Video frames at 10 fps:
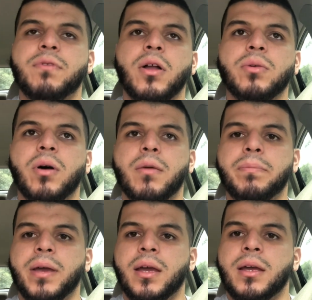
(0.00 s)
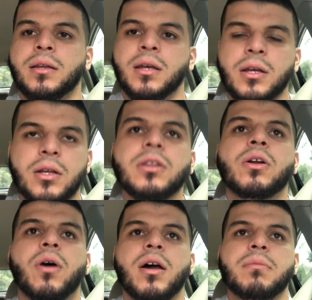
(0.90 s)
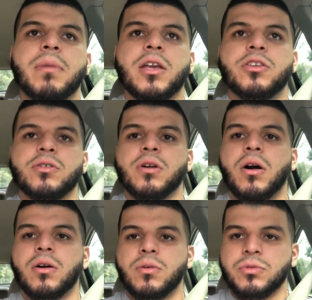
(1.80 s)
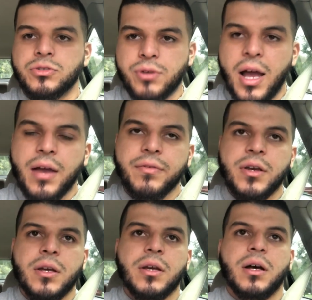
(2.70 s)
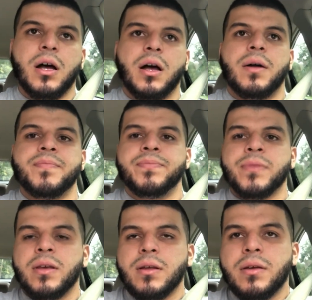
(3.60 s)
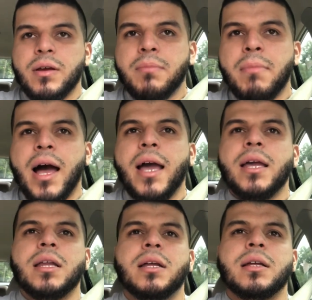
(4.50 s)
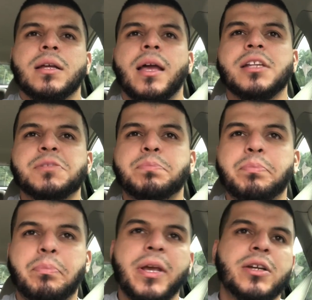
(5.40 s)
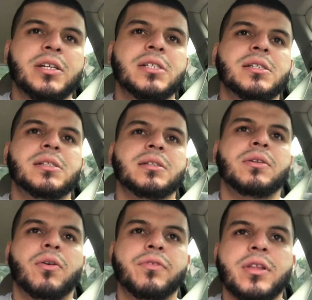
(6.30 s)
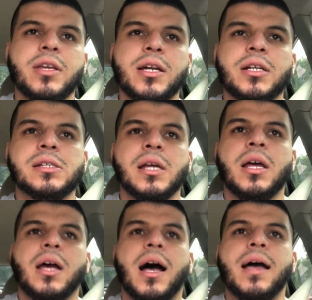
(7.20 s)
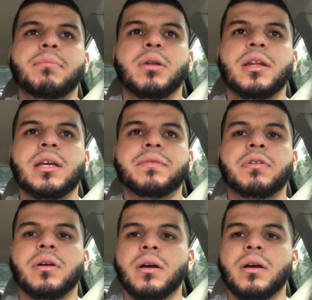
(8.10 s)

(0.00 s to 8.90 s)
follow up and know how to make your car all-wheel drive. In my experience over the years, I believe